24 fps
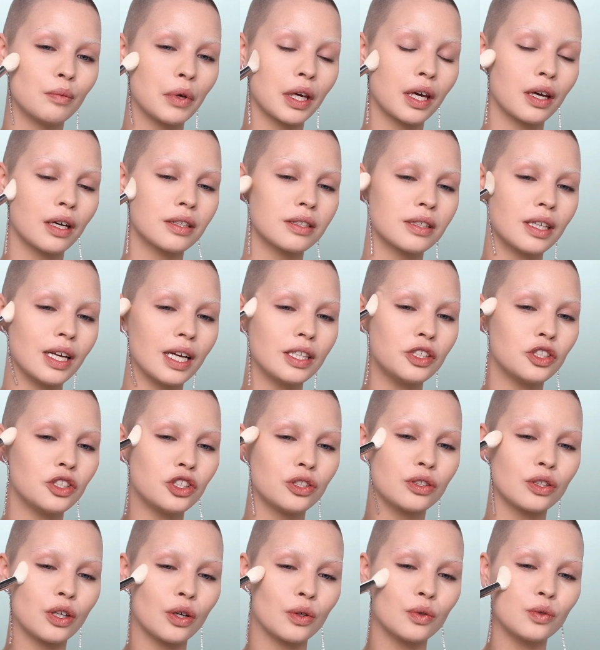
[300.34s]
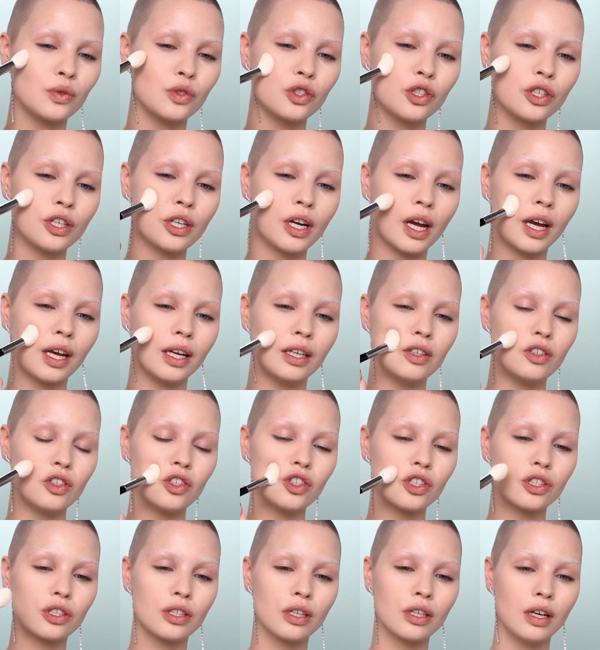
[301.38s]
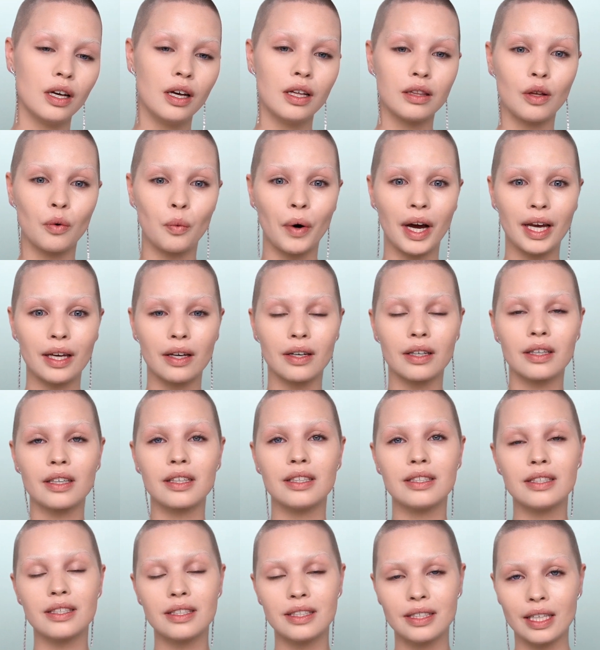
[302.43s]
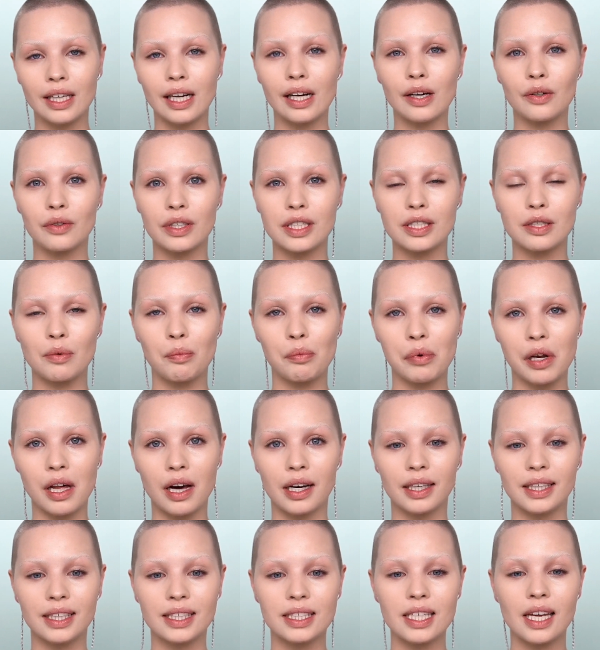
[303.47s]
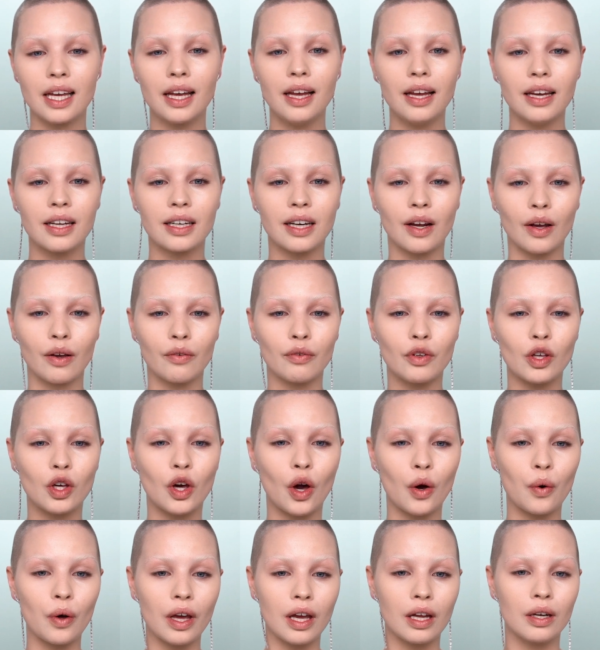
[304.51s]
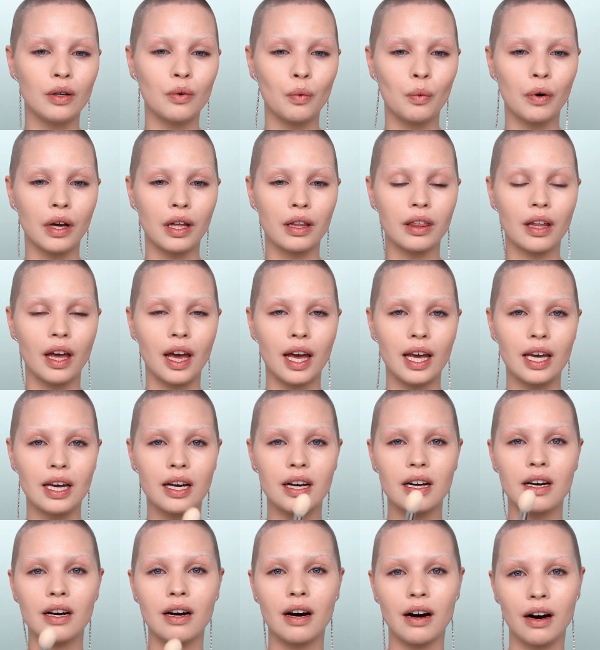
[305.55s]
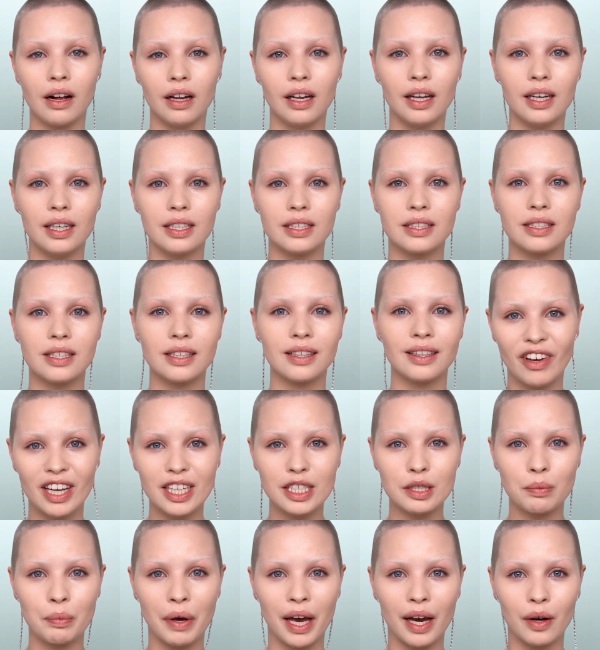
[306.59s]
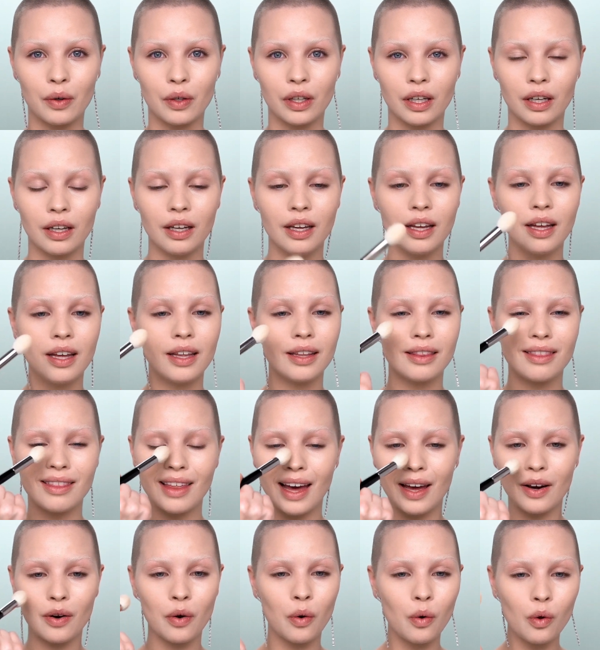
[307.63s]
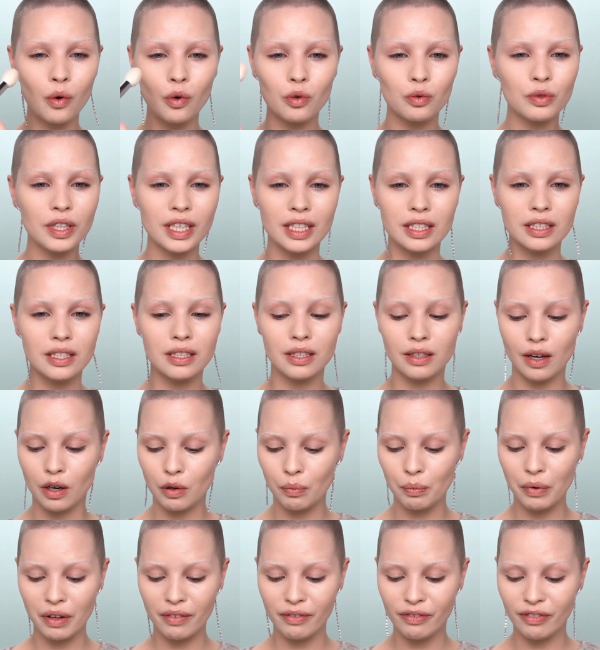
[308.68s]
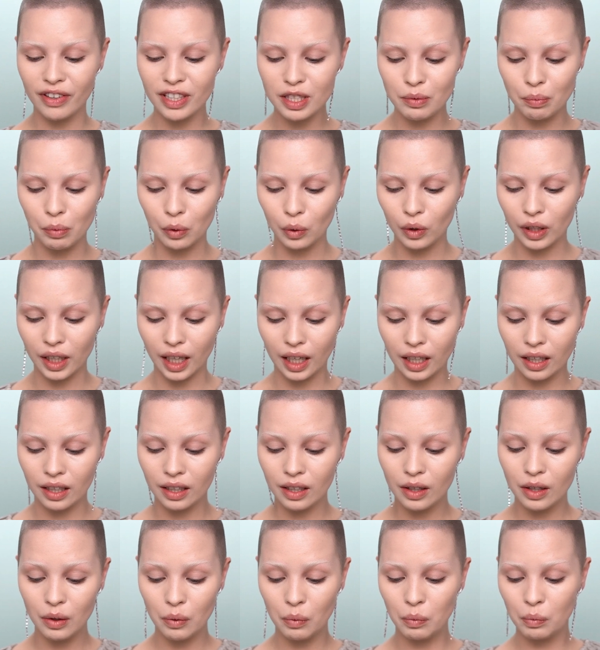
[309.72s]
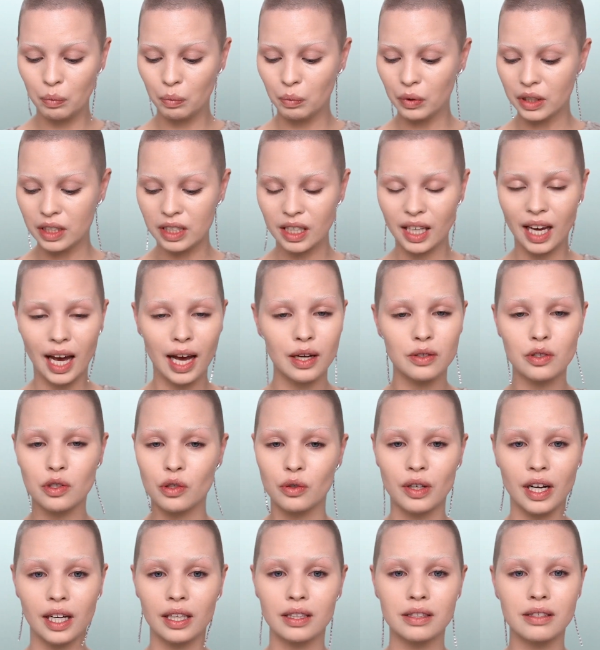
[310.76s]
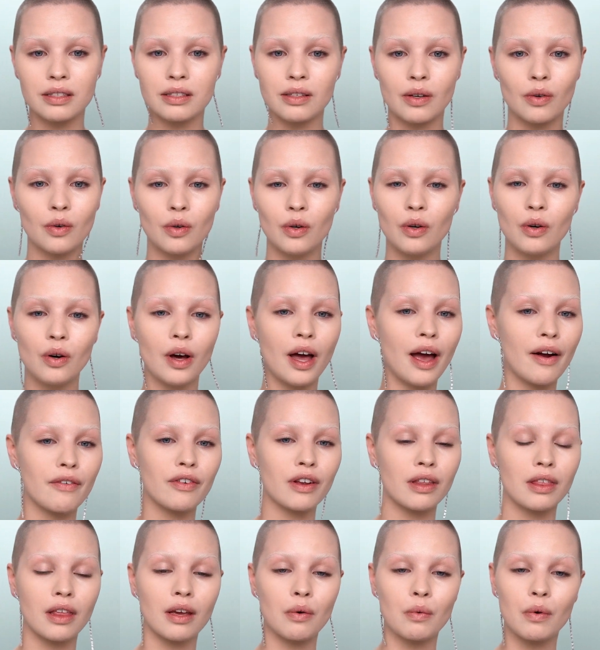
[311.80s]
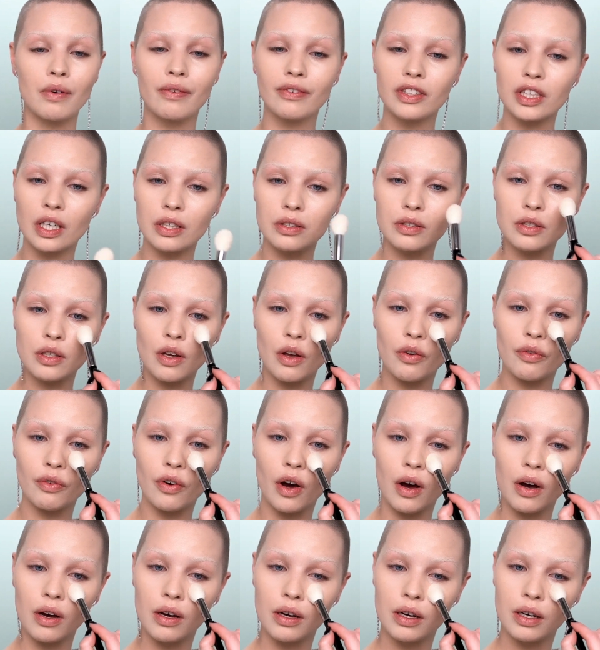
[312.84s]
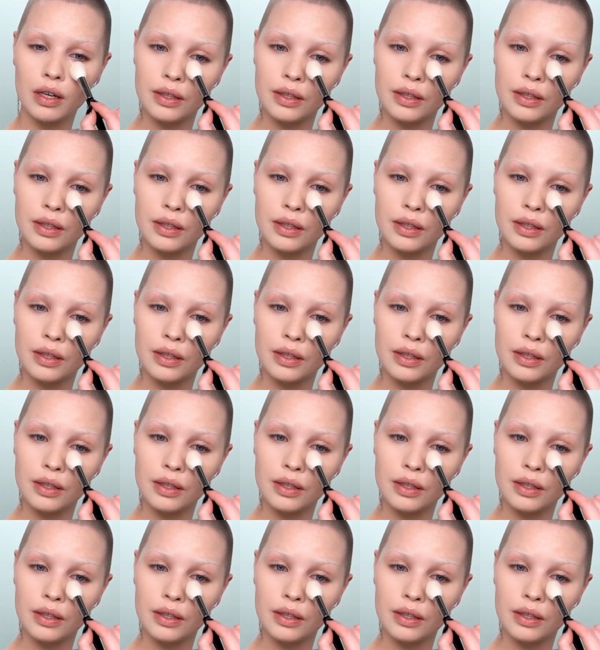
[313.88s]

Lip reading: because they don't change the way your concealer is applied. Now, if you go in with a colored face powder, that whole ridge is going to be visible again, which counteracts everything we've done so far.